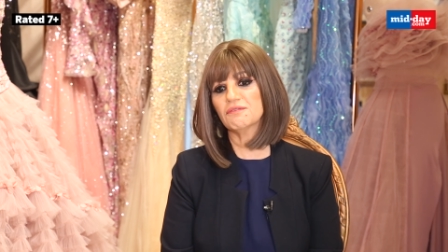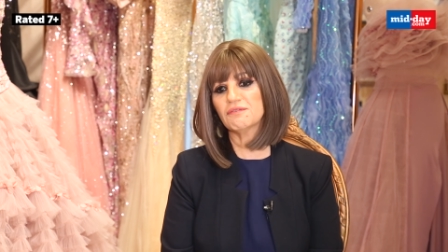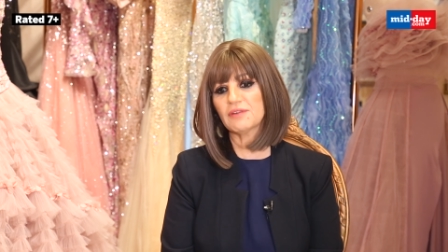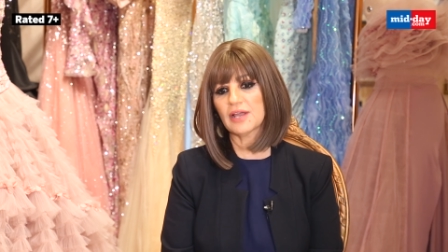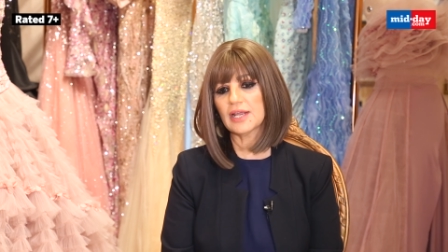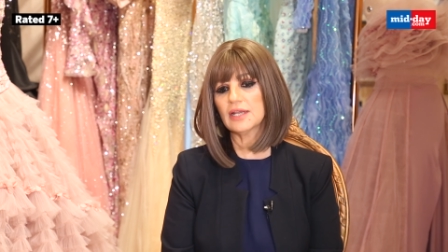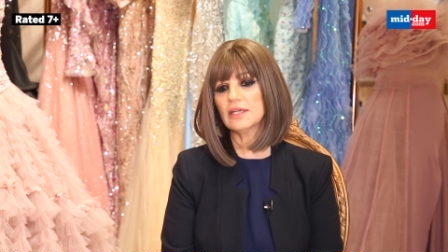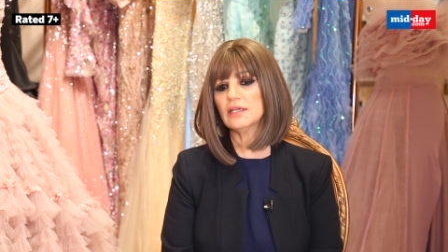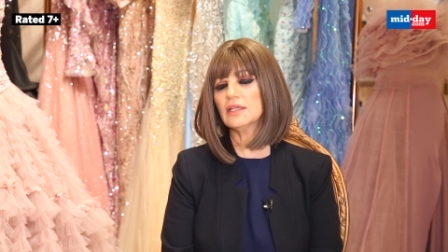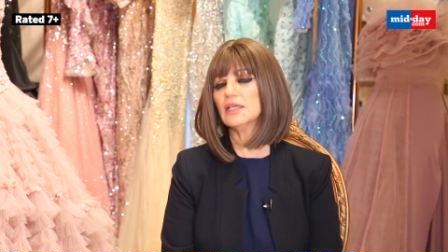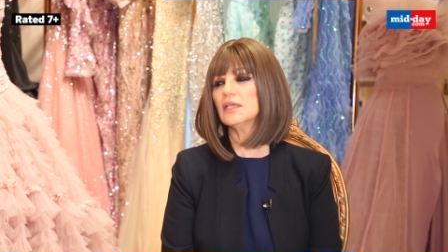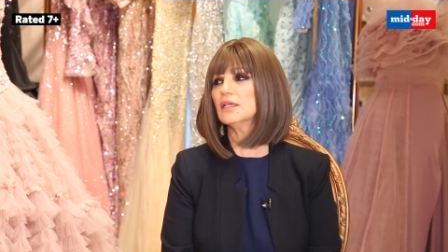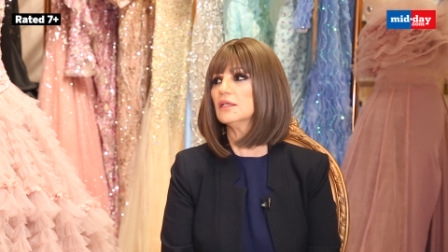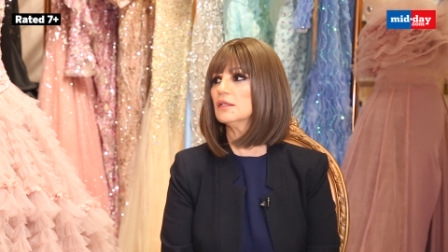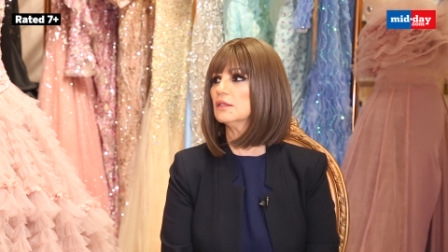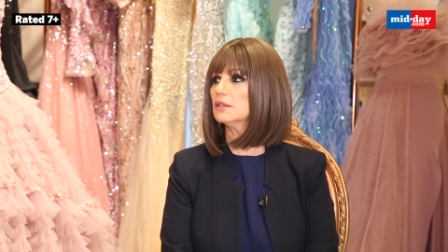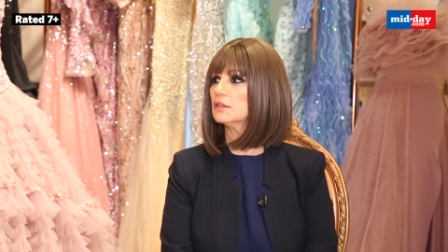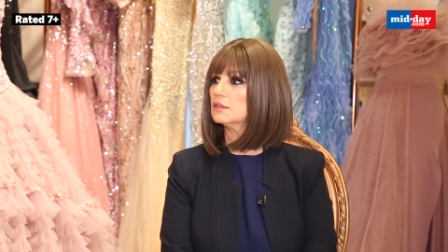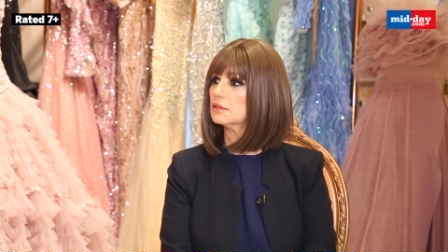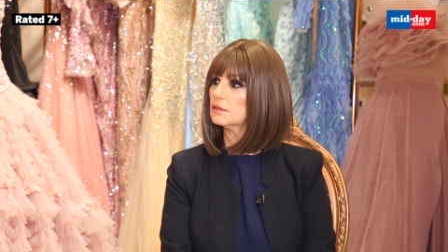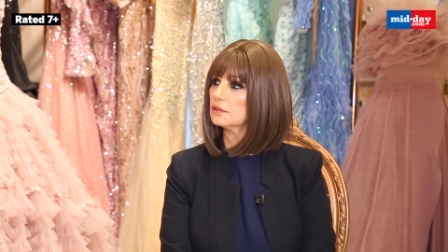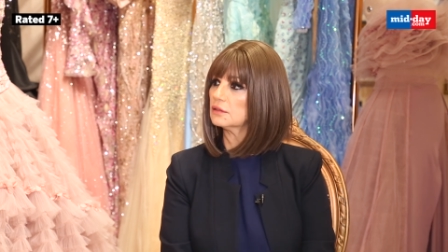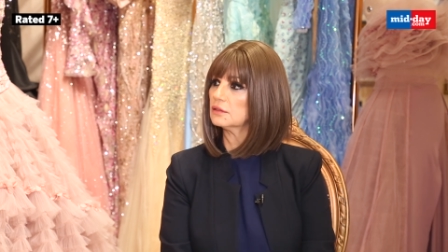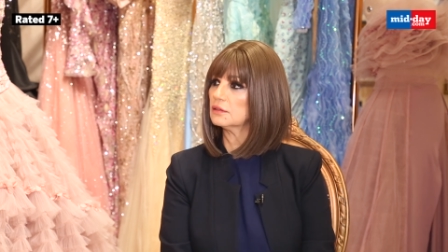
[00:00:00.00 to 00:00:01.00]

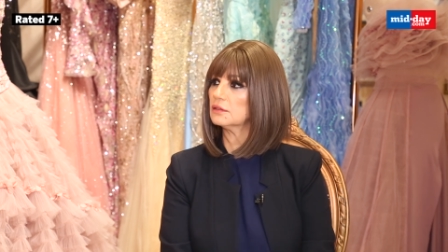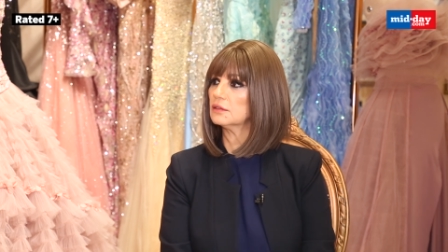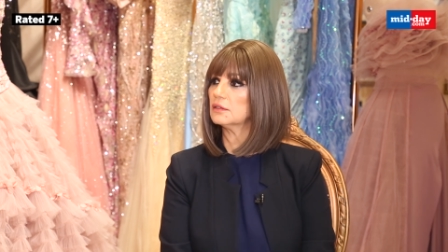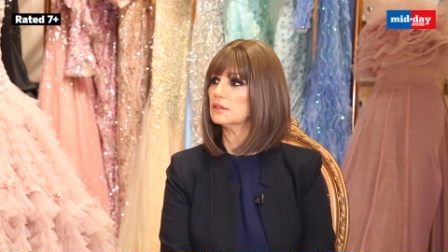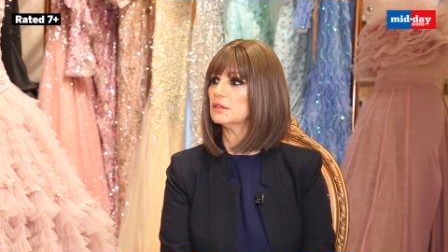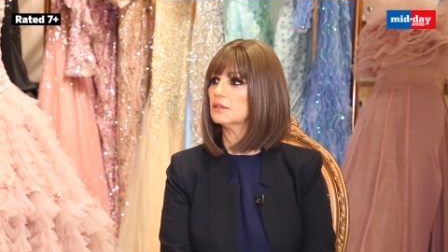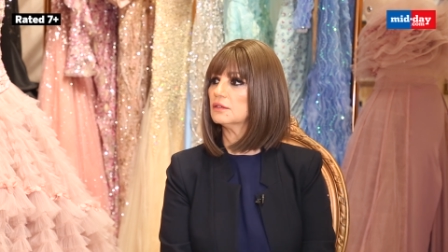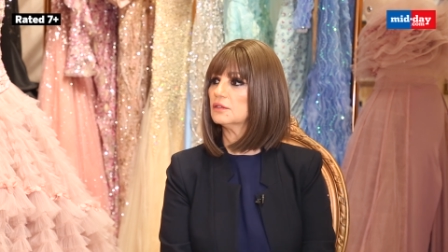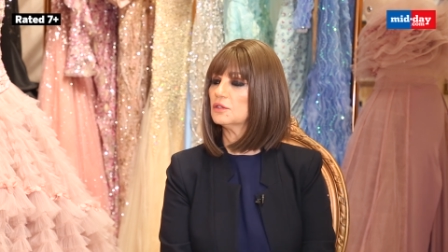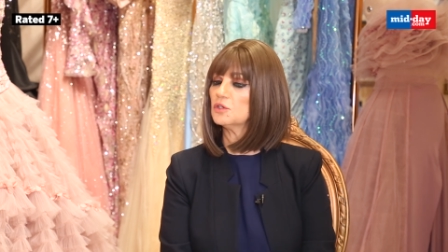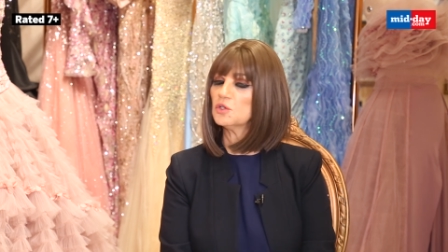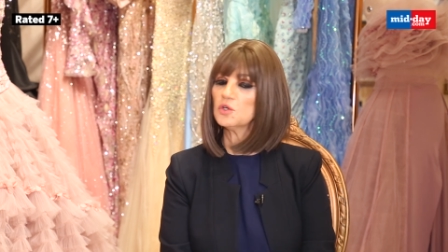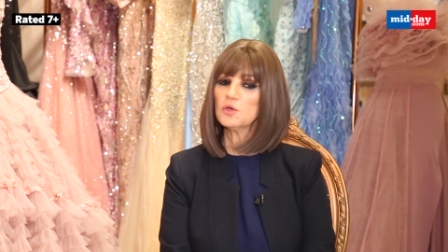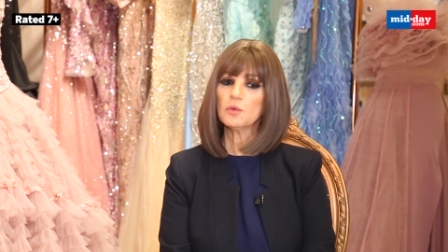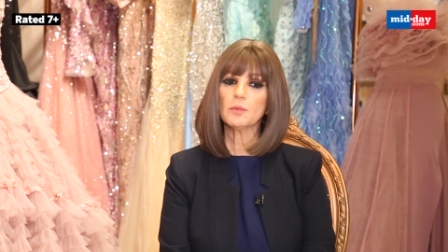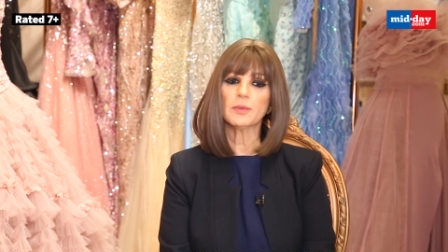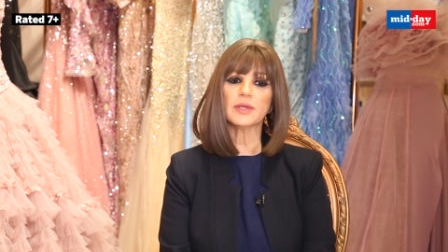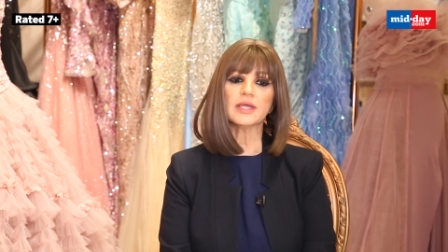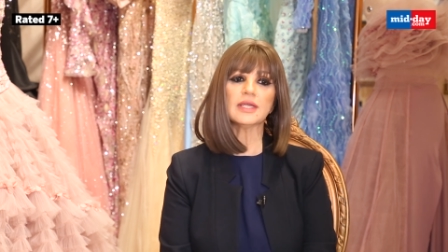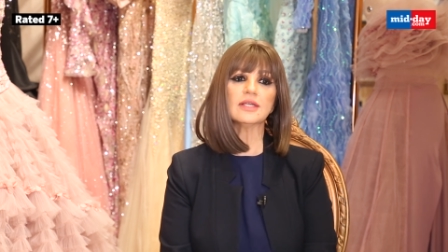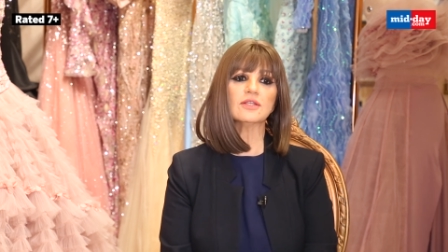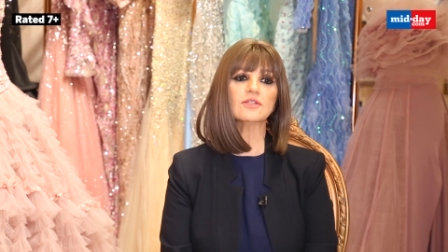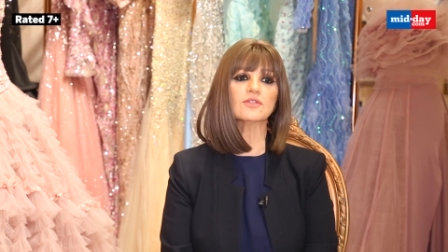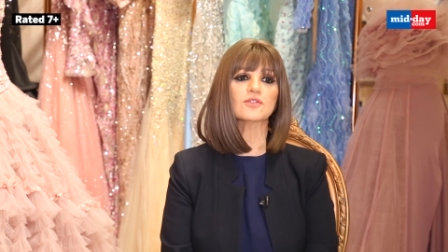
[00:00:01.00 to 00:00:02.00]
finding uh, new
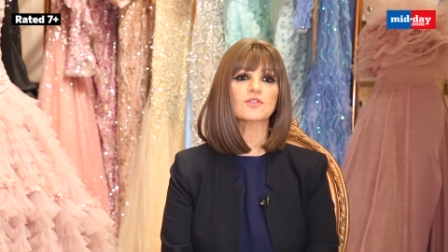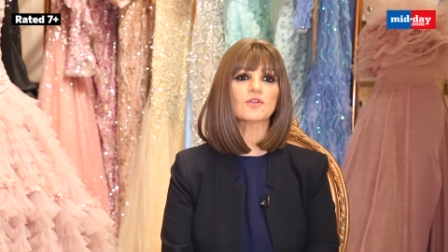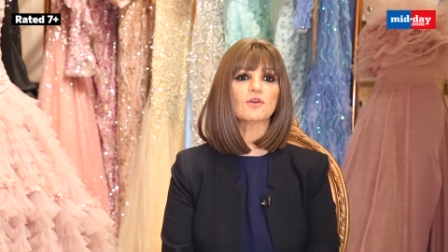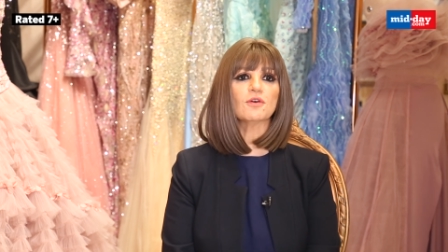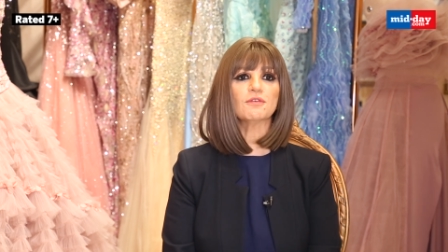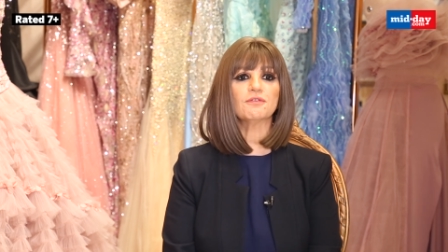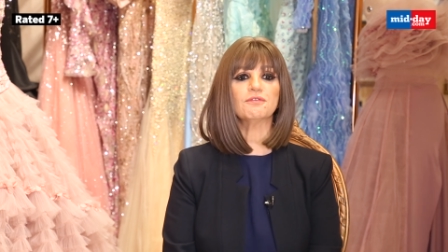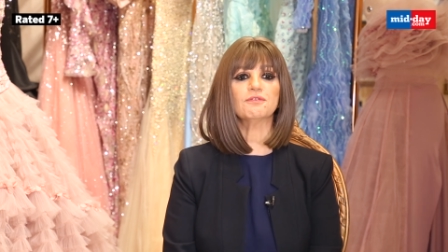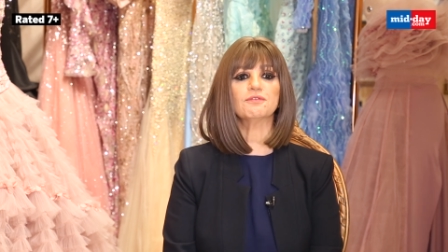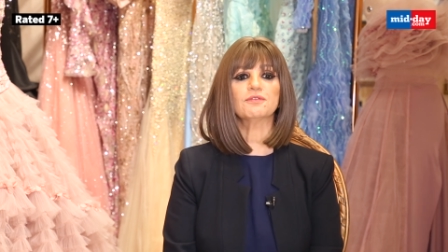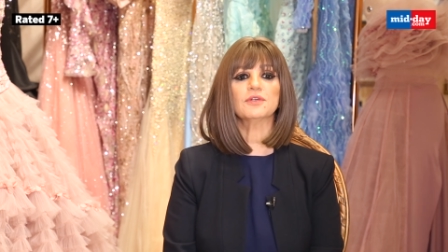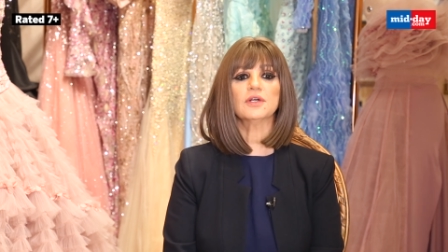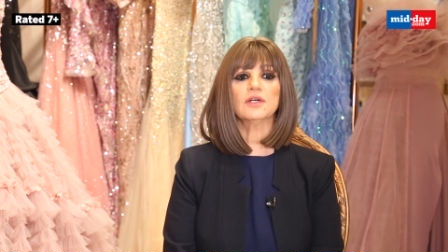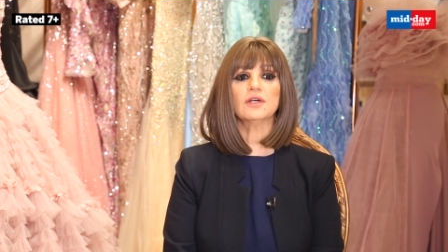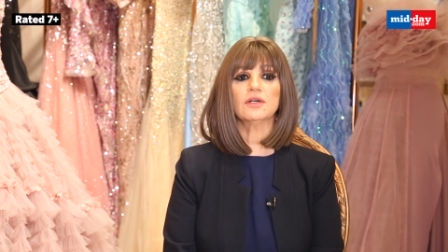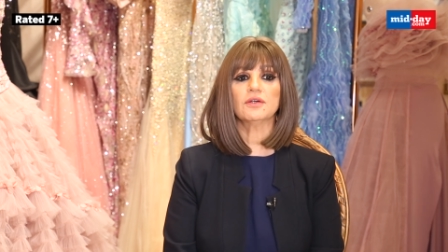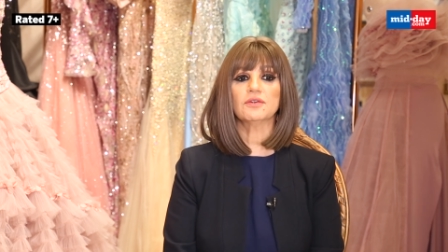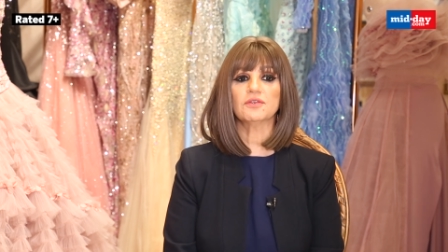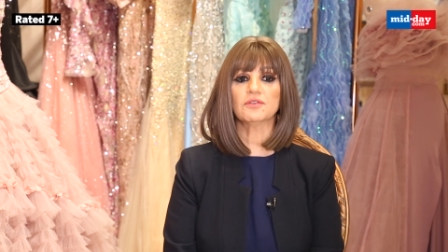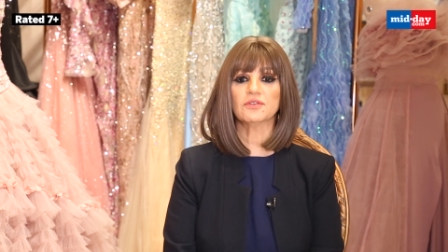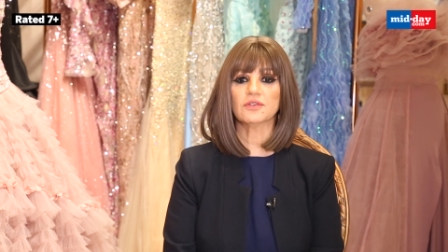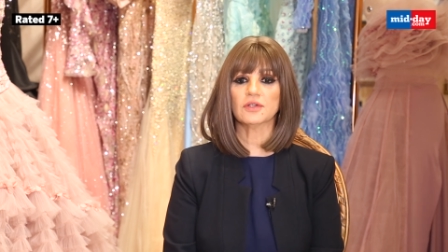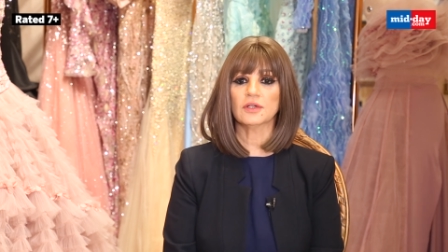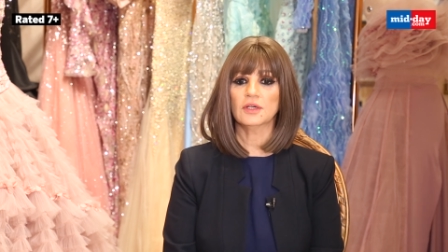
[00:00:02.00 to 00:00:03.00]
ways of uh,